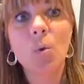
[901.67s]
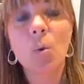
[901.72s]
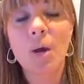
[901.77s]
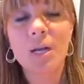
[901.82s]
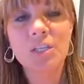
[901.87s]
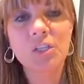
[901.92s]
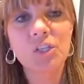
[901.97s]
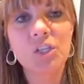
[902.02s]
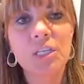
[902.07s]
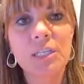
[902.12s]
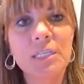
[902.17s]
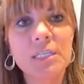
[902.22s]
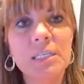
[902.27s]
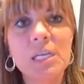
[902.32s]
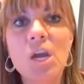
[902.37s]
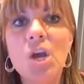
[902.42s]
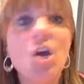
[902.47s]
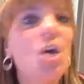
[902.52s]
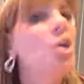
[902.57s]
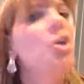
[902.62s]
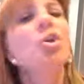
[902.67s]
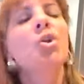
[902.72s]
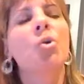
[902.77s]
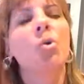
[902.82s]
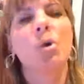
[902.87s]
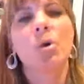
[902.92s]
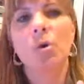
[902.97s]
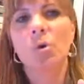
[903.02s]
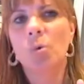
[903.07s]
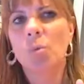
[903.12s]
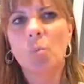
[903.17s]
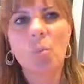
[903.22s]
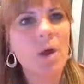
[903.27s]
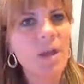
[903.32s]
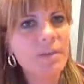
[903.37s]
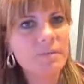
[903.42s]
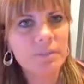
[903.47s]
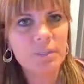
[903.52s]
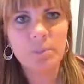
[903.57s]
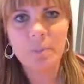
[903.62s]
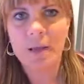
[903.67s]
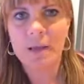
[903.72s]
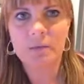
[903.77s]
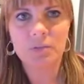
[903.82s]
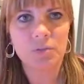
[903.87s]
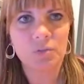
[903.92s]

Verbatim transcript: questions, your wife, spouse,